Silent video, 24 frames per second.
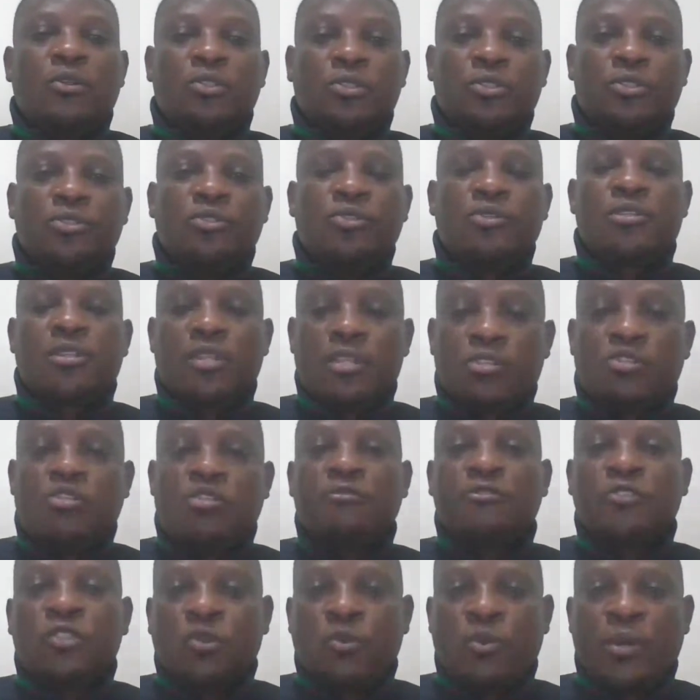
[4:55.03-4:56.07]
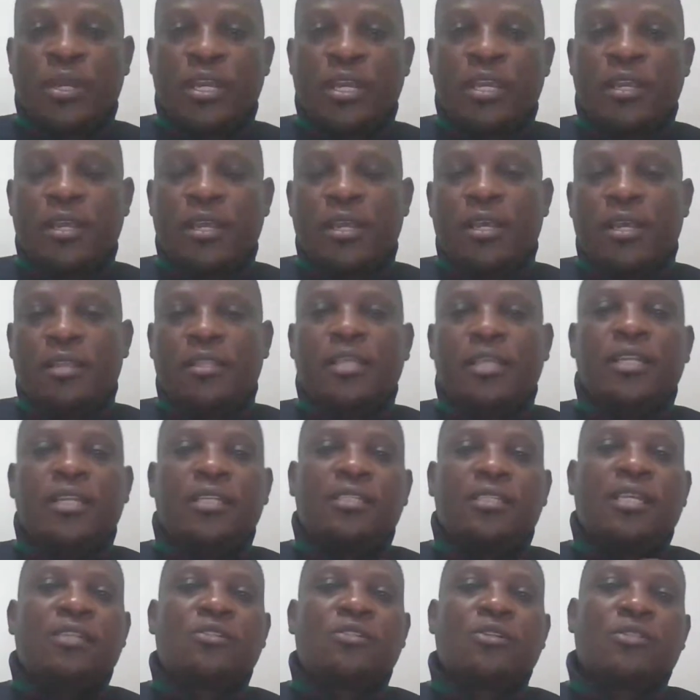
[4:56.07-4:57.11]
or to use the software
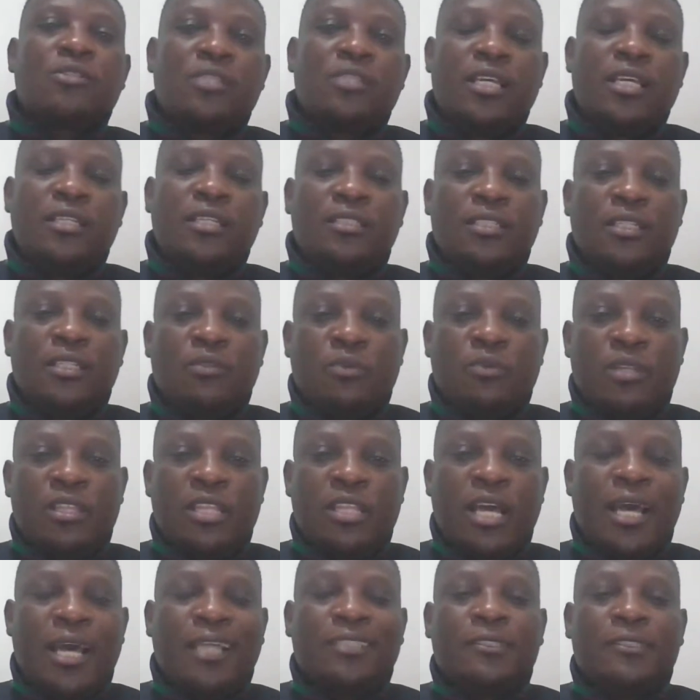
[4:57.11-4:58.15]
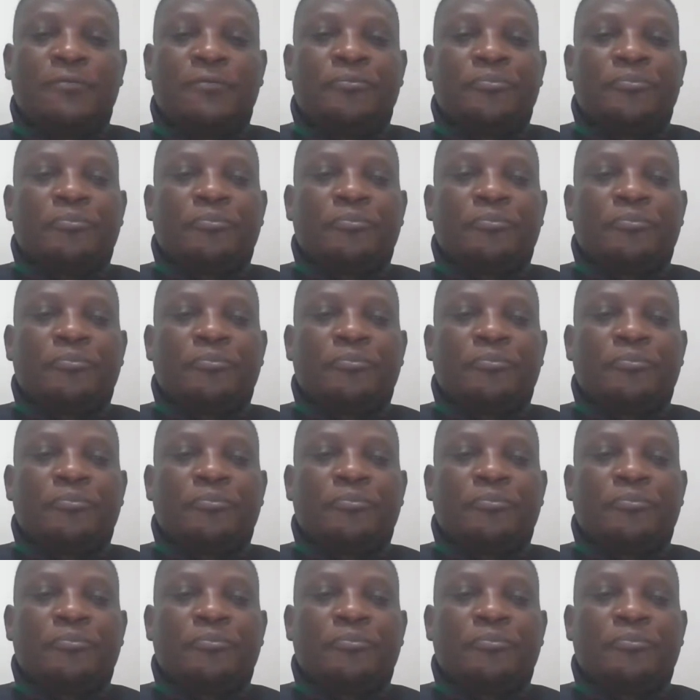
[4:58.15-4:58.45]
that is associated with that.